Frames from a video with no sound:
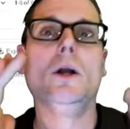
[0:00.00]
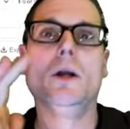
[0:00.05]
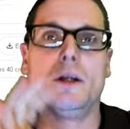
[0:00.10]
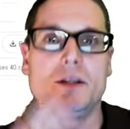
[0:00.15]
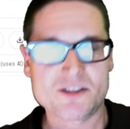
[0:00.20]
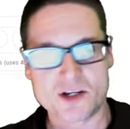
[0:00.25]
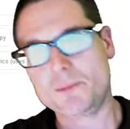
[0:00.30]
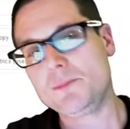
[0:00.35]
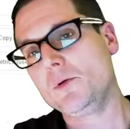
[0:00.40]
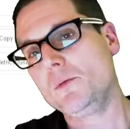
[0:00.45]

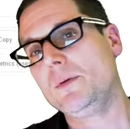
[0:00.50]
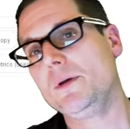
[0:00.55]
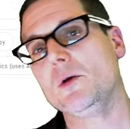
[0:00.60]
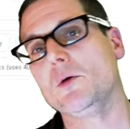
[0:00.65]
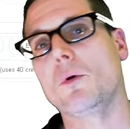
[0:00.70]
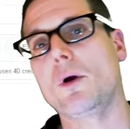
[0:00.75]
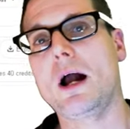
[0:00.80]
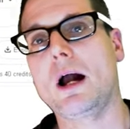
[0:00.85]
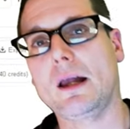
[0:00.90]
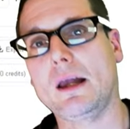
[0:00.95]
WP
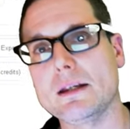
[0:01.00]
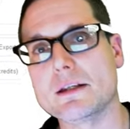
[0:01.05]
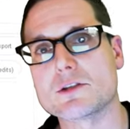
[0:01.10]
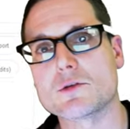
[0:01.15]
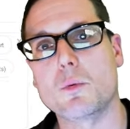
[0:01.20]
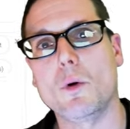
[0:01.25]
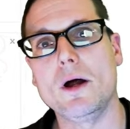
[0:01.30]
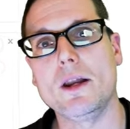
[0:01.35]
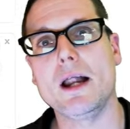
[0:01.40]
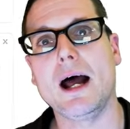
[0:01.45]
Rocket's
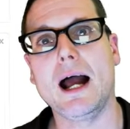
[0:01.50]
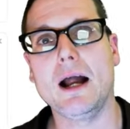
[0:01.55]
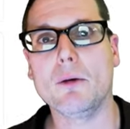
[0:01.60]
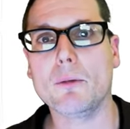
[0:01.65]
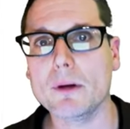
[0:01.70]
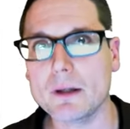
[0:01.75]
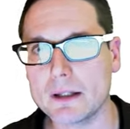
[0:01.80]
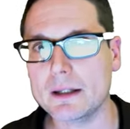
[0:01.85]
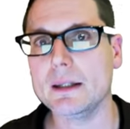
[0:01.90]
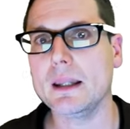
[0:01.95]
what I
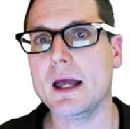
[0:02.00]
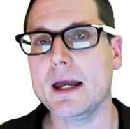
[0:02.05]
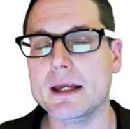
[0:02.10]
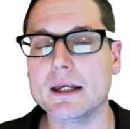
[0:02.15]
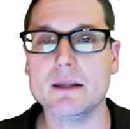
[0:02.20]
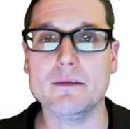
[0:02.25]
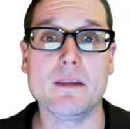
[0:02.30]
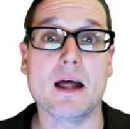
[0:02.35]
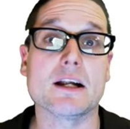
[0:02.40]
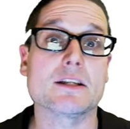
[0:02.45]
really like,
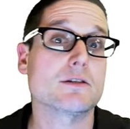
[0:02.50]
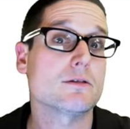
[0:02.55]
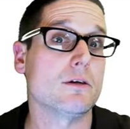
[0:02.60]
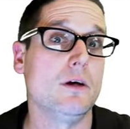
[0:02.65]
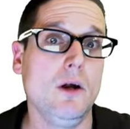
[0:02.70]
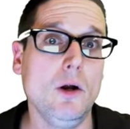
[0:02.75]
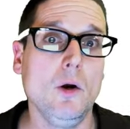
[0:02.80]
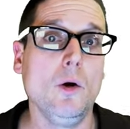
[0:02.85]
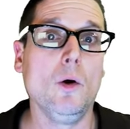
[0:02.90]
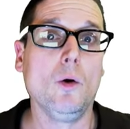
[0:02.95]
and that's
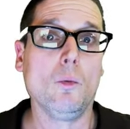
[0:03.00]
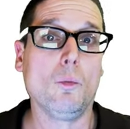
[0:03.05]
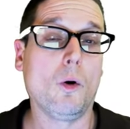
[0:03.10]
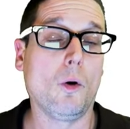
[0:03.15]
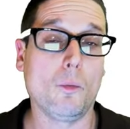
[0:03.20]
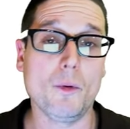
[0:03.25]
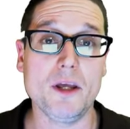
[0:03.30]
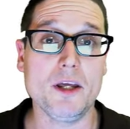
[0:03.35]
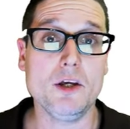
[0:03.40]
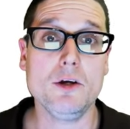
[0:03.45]
what
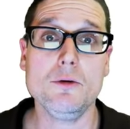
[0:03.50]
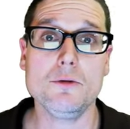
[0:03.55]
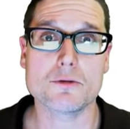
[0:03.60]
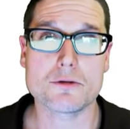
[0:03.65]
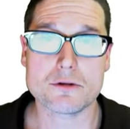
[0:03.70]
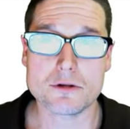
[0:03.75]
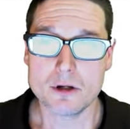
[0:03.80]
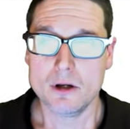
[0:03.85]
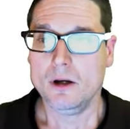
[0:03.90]
we use.